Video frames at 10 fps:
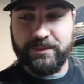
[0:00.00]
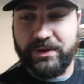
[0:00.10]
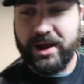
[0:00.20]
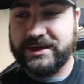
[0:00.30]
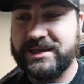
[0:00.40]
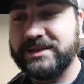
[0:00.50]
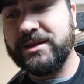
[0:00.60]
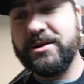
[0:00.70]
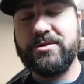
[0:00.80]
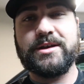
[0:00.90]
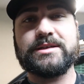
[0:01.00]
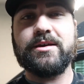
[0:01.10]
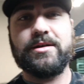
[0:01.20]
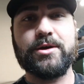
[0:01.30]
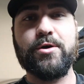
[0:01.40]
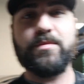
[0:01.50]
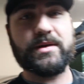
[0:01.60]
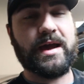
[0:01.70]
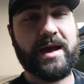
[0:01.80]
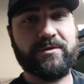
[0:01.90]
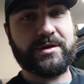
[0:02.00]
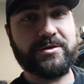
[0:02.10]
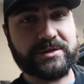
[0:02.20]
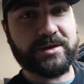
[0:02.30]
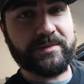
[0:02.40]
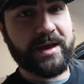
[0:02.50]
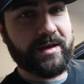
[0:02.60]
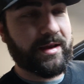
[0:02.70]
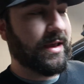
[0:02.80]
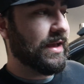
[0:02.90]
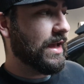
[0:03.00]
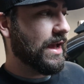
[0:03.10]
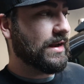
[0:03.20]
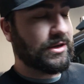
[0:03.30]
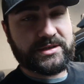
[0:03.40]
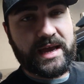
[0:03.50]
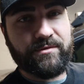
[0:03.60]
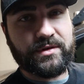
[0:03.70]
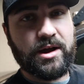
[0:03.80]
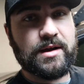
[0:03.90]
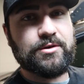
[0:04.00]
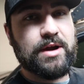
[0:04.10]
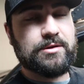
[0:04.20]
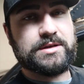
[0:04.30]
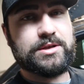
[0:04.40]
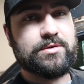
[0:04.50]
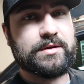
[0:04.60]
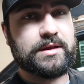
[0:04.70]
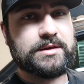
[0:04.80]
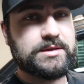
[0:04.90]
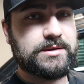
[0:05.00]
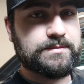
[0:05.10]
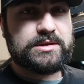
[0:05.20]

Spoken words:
the box is literally still unopened. I haven't used them yet, and I just haven't gotten around to doing this.